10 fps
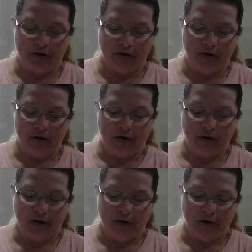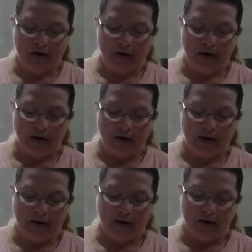
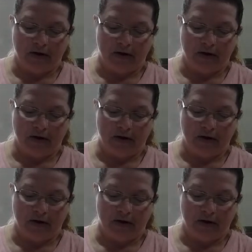(silence)